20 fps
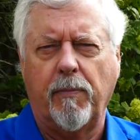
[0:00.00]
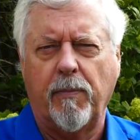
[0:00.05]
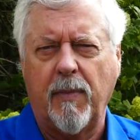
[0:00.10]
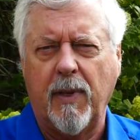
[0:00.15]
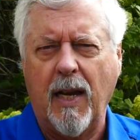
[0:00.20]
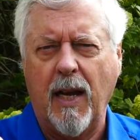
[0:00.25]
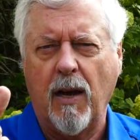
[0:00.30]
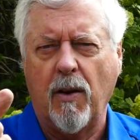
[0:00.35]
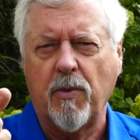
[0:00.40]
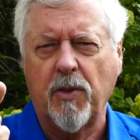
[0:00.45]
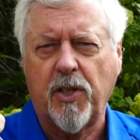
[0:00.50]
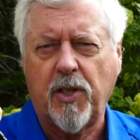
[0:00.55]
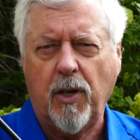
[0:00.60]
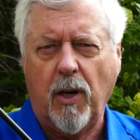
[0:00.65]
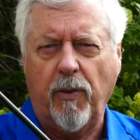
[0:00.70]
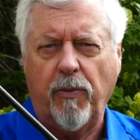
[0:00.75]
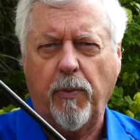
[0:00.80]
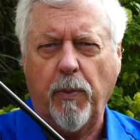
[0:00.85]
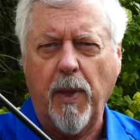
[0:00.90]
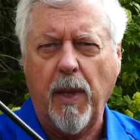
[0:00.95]
Now
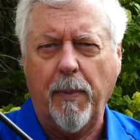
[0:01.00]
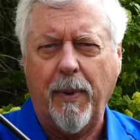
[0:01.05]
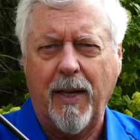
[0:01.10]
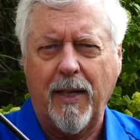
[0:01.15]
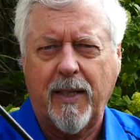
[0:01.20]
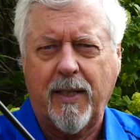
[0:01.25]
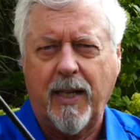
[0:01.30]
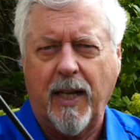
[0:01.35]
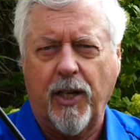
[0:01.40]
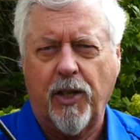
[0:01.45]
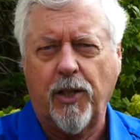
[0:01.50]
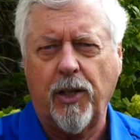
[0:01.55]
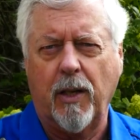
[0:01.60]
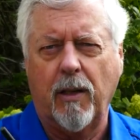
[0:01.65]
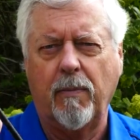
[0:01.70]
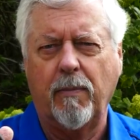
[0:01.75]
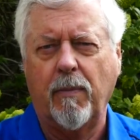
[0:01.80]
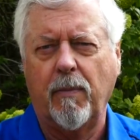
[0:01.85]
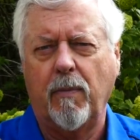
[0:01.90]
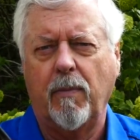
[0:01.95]
start with the butt section.
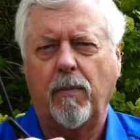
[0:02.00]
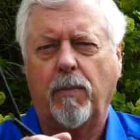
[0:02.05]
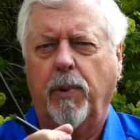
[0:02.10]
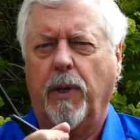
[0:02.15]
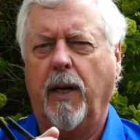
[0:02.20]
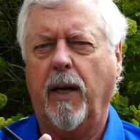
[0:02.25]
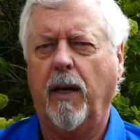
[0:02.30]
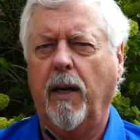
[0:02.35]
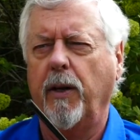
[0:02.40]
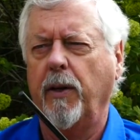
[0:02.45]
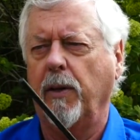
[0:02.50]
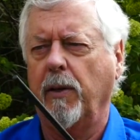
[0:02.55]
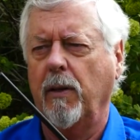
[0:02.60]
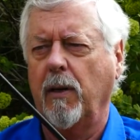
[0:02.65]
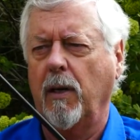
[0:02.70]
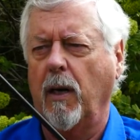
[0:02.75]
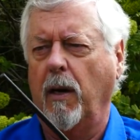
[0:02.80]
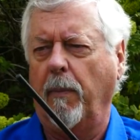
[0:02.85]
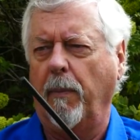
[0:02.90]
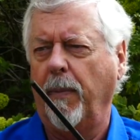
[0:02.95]
Put it under your
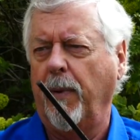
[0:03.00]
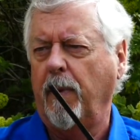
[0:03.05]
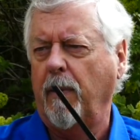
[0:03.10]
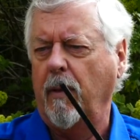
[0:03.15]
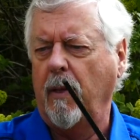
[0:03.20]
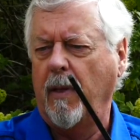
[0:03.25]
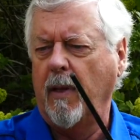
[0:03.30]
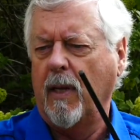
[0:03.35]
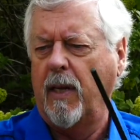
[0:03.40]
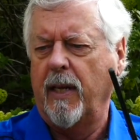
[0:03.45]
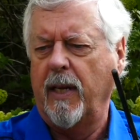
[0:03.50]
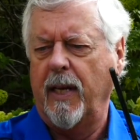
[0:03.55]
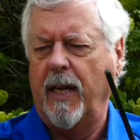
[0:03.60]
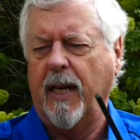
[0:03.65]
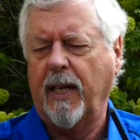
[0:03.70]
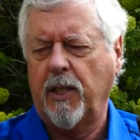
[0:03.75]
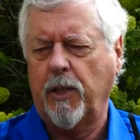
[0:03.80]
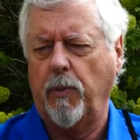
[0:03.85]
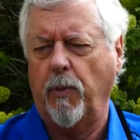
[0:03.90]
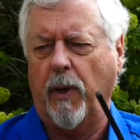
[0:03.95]
arm.
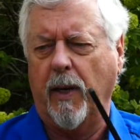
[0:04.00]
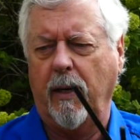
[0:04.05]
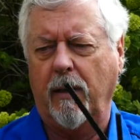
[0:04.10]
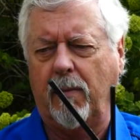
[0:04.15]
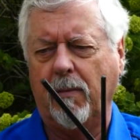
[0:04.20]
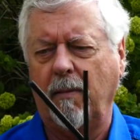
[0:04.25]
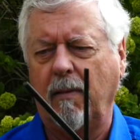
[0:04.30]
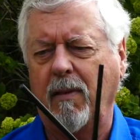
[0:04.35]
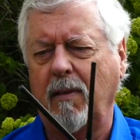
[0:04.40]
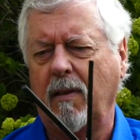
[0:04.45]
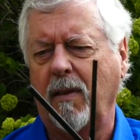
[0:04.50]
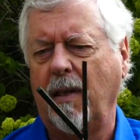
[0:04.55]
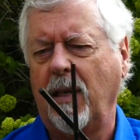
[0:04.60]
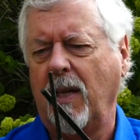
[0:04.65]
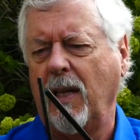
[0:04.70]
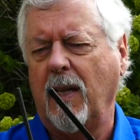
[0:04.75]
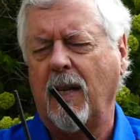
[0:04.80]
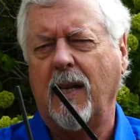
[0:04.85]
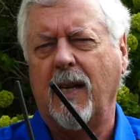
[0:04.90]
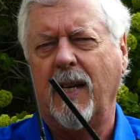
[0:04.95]
Next one.
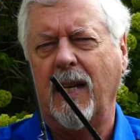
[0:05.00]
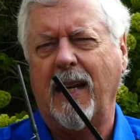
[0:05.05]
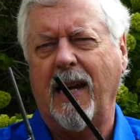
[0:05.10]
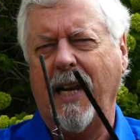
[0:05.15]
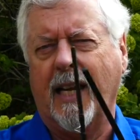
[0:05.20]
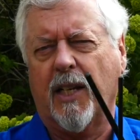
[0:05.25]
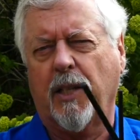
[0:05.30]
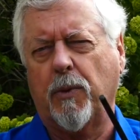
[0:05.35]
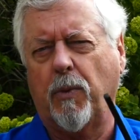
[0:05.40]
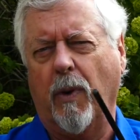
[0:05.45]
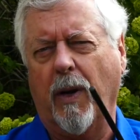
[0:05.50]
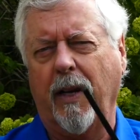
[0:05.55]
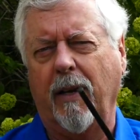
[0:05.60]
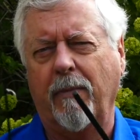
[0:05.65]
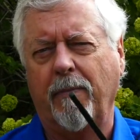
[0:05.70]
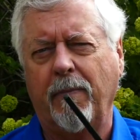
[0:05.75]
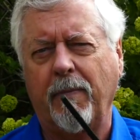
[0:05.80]
Next one.